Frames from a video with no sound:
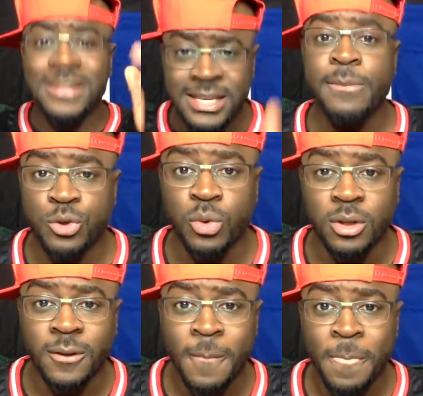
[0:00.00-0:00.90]
Tip drill.
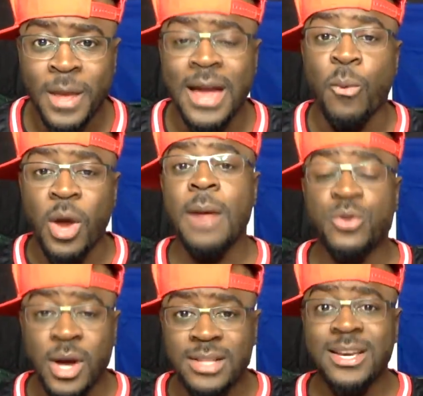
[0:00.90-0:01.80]
What I'm
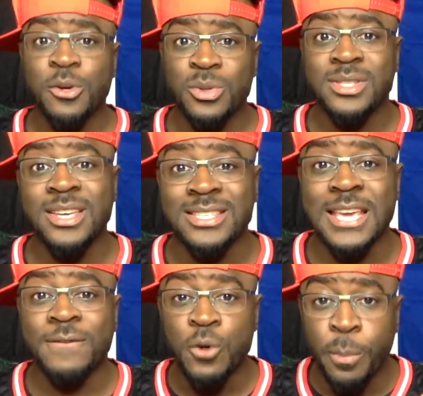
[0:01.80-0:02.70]
trying to tell you is this.
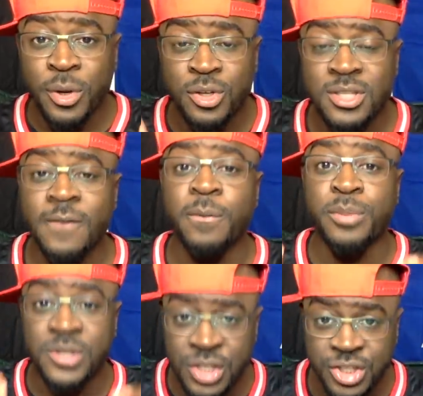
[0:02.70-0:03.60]
If you put yourself in
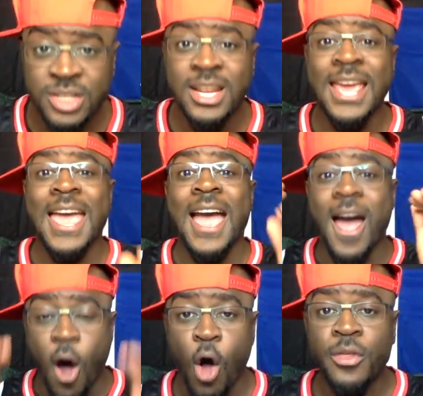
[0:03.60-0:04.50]
position
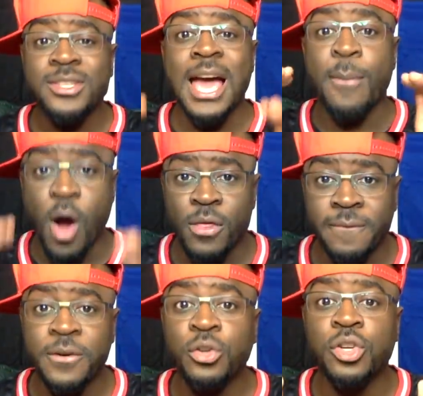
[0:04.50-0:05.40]
all the time on the
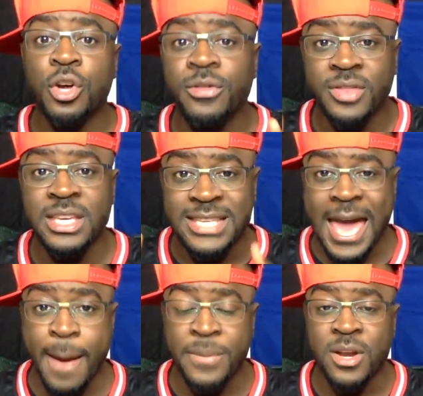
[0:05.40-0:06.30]
field, good things
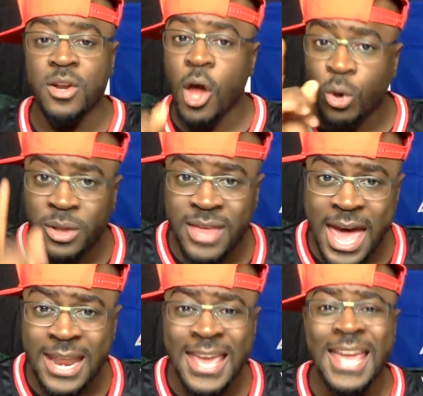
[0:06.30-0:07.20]
happen. Not only
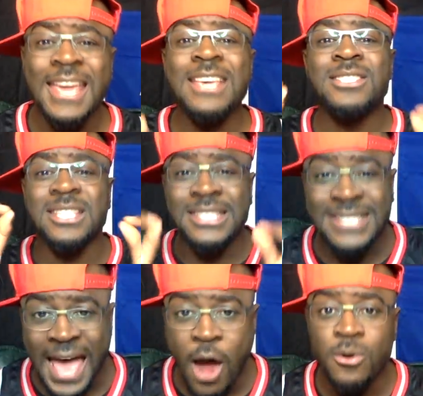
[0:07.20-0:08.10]
that, he's a
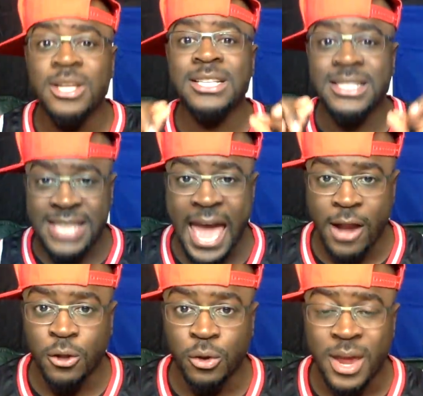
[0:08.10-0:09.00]
sound
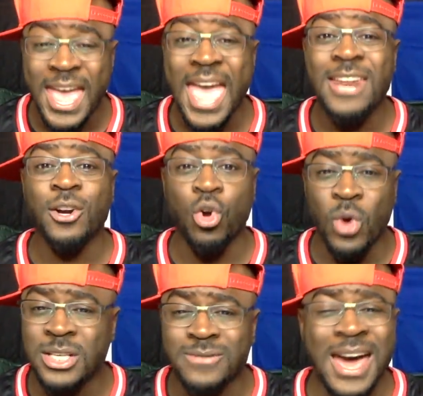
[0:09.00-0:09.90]
tackler and
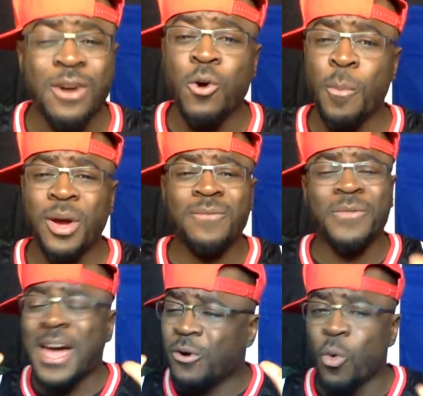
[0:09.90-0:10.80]
aggressive. I don't know
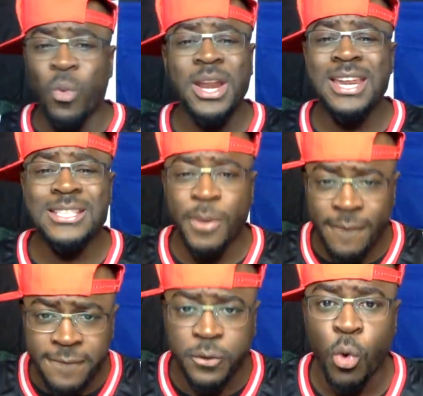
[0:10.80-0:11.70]
what it is
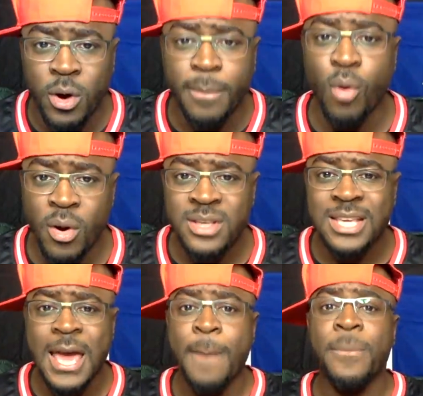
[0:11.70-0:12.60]
about Florida
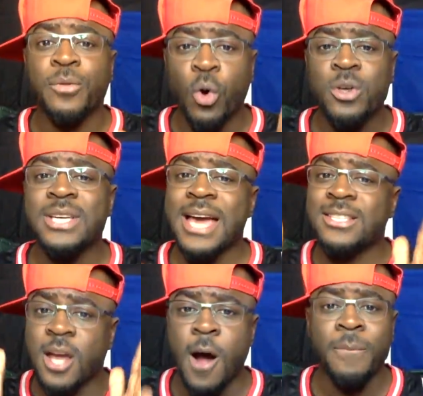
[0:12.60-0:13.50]
boys, but those
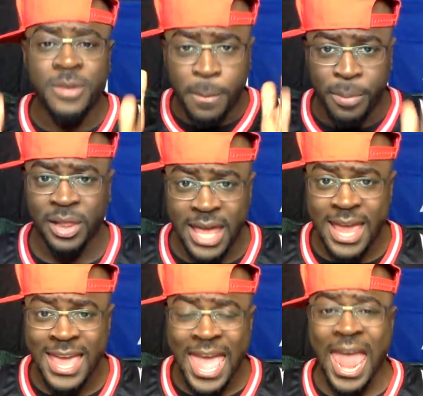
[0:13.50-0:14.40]
guys come to
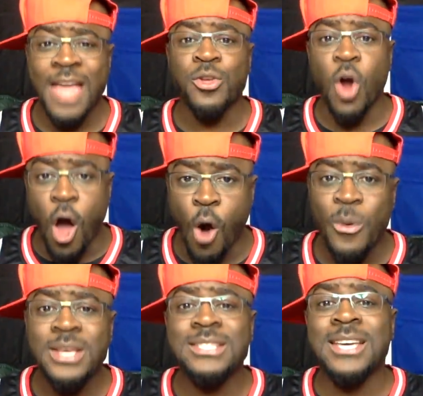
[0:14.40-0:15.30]
play and they're
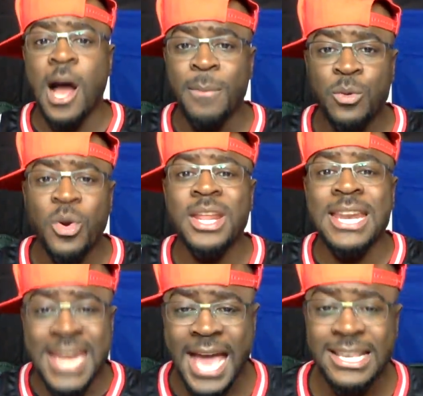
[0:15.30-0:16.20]
always coming with
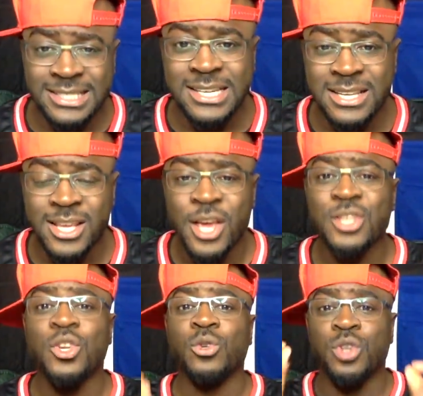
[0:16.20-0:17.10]
a nastiness.
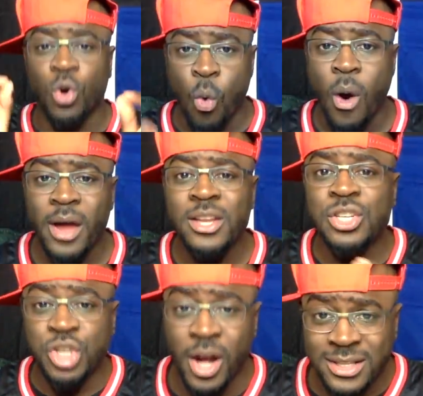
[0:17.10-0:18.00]
So Jaquan
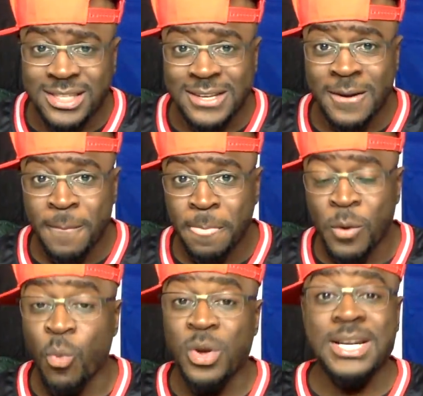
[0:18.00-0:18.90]
Johnson,
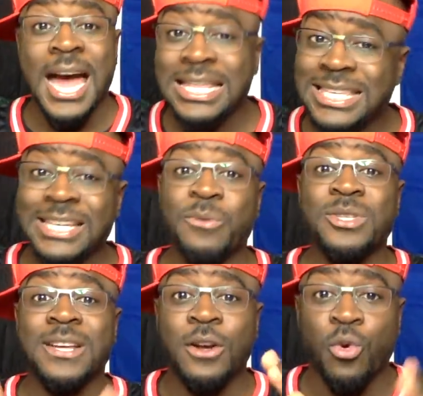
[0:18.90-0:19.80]
which I think
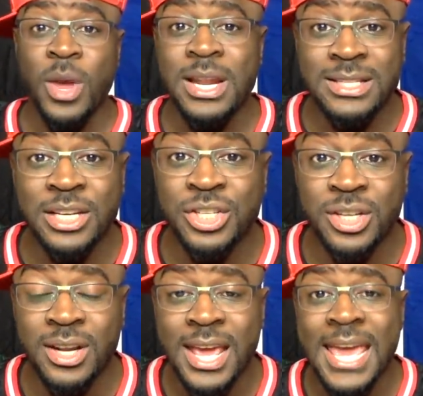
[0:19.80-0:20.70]
was a great
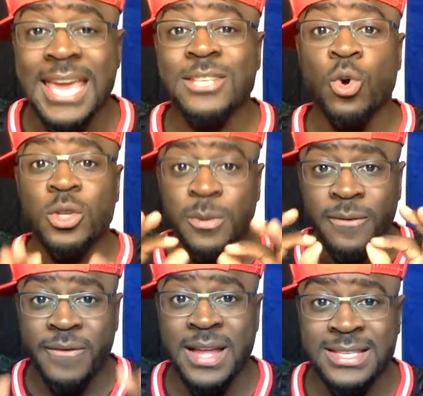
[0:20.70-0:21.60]
addition, is going to be
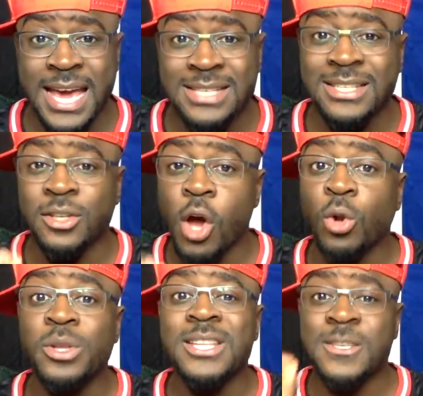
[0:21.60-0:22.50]
fantastic, not
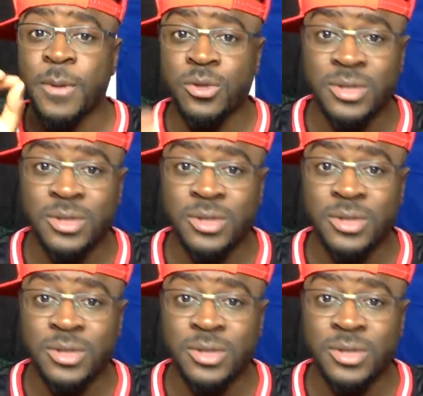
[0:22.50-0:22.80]
only in special